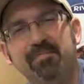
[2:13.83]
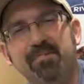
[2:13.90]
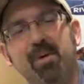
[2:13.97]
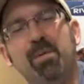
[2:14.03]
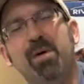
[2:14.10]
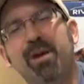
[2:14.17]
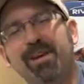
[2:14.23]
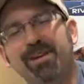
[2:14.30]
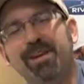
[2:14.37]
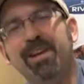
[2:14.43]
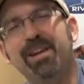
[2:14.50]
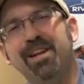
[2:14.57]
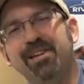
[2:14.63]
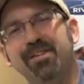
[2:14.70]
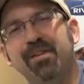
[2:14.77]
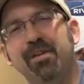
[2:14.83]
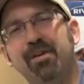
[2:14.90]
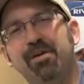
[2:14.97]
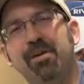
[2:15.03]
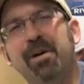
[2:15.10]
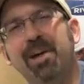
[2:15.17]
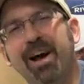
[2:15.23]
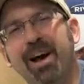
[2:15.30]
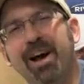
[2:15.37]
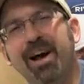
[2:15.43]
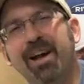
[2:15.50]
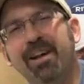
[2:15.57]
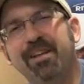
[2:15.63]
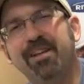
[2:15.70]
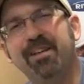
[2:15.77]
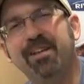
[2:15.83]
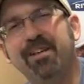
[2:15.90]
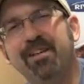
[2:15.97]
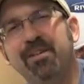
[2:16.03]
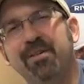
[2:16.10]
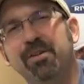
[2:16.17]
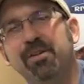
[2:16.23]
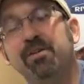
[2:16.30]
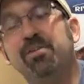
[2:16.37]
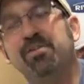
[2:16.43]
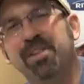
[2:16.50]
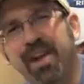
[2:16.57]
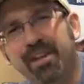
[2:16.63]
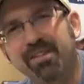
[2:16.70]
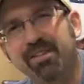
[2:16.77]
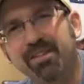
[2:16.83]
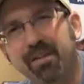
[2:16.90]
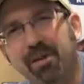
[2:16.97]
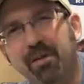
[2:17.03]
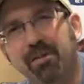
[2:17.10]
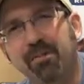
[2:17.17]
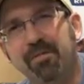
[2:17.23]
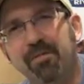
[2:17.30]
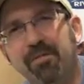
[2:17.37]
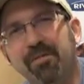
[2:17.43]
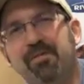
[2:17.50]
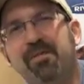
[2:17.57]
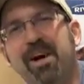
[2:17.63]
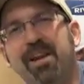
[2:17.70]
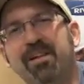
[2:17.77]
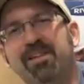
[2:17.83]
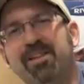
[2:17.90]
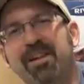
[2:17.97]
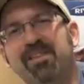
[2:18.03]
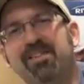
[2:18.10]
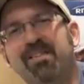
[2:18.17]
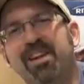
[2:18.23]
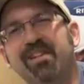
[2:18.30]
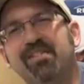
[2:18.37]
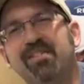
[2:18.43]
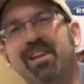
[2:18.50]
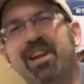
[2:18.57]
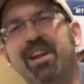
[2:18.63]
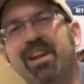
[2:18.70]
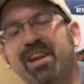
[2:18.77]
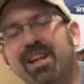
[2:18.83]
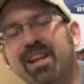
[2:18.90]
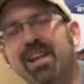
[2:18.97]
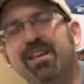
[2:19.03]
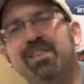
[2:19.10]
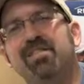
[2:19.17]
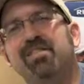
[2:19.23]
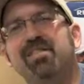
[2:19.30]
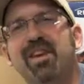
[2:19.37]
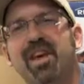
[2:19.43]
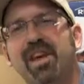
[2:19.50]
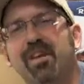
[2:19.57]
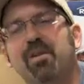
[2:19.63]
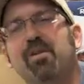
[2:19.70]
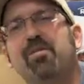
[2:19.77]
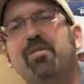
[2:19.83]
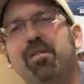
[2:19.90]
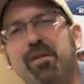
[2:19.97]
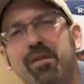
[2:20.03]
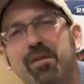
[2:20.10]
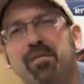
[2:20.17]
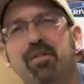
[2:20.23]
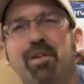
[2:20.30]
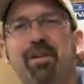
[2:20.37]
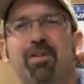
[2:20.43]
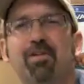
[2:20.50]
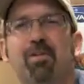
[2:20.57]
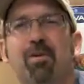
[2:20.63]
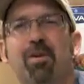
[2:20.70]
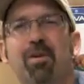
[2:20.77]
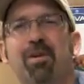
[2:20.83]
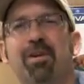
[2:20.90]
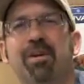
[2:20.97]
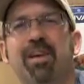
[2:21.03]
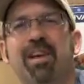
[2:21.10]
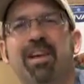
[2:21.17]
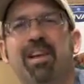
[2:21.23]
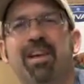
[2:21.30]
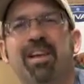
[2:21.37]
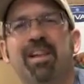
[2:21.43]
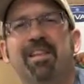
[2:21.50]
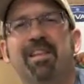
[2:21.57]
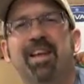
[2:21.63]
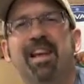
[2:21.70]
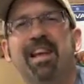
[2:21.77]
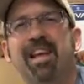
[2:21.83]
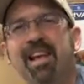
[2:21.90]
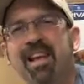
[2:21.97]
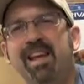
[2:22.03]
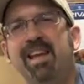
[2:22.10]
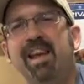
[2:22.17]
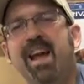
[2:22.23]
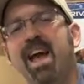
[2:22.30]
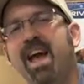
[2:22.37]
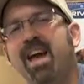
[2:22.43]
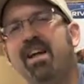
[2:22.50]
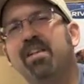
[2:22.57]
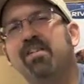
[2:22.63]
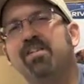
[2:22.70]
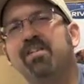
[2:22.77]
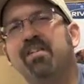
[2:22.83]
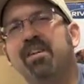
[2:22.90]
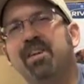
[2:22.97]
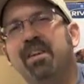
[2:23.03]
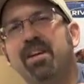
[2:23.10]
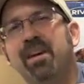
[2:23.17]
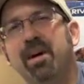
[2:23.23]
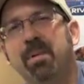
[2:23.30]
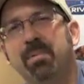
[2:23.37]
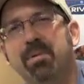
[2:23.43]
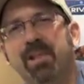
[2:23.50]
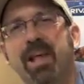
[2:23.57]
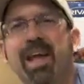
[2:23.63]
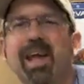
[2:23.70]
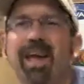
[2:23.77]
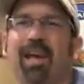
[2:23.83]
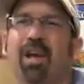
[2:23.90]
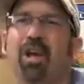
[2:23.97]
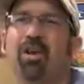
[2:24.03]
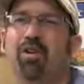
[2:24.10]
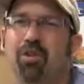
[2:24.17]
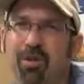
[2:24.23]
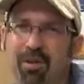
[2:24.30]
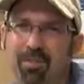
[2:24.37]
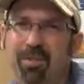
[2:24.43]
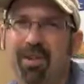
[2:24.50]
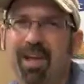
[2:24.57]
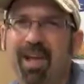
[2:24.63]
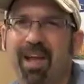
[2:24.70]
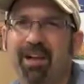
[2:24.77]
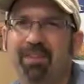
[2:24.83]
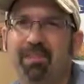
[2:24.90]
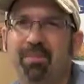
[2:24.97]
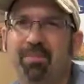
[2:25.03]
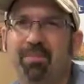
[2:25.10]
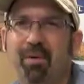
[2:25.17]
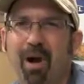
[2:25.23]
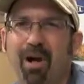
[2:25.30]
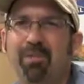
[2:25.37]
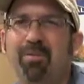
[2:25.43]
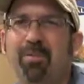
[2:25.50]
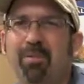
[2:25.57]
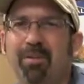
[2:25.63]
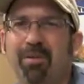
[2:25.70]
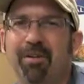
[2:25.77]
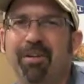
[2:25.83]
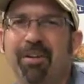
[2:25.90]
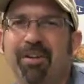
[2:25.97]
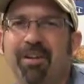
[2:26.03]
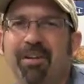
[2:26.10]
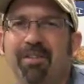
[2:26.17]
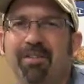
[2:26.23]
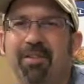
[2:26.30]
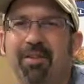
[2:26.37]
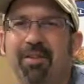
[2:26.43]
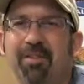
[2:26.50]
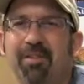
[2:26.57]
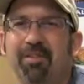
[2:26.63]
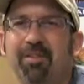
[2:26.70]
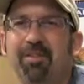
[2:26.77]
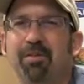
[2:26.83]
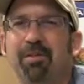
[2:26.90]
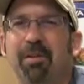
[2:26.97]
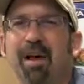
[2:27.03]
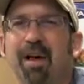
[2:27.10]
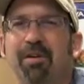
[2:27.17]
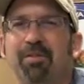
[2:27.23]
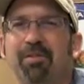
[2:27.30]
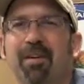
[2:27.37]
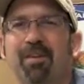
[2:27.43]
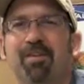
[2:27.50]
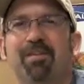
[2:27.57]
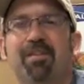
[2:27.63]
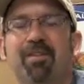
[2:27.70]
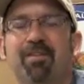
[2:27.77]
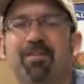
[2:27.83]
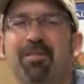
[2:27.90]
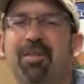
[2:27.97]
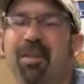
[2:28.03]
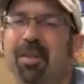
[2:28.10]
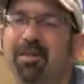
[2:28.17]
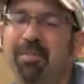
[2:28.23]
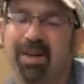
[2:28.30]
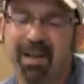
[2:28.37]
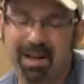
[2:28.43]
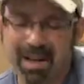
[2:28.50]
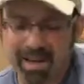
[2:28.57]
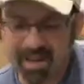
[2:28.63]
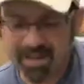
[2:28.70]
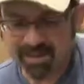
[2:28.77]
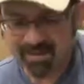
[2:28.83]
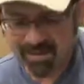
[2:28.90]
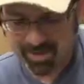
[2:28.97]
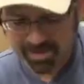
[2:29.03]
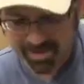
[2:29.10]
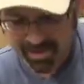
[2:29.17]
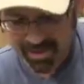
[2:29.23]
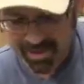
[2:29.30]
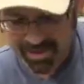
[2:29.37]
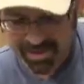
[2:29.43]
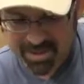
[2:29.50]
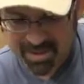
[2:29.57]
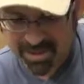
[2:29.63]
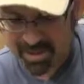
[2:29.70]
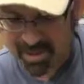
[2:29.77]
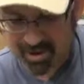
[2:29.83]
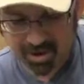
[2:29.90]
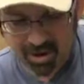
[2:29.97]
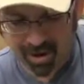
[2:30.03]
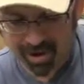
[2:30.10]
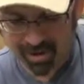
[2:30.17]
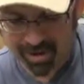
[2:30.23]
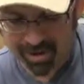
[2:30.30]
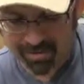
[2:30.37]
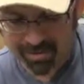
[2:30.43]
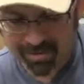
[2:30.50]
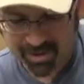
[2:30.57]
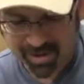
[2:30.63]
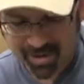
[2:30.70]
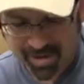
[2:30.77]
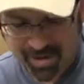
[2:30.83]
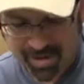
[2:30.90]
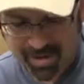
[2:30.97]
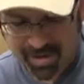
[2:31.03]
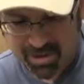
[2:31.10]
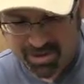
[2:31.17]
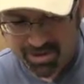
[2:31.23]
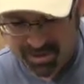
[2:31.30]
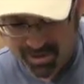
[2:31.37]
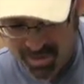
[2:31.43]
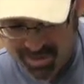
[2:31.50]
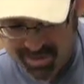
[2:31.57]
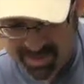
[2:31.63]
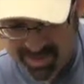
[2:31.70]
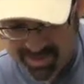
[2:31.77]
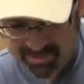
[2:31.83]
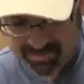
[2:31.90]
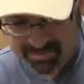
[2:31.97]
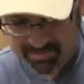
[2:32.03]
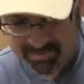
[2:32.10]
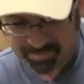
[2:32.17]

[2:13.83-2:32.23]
But we are getting to know a God who does know the final destination. And he has said over and over in his word that he has a plan, a good plan to prosper those who love and serve him. And again, it seems to continue to call us to trust him.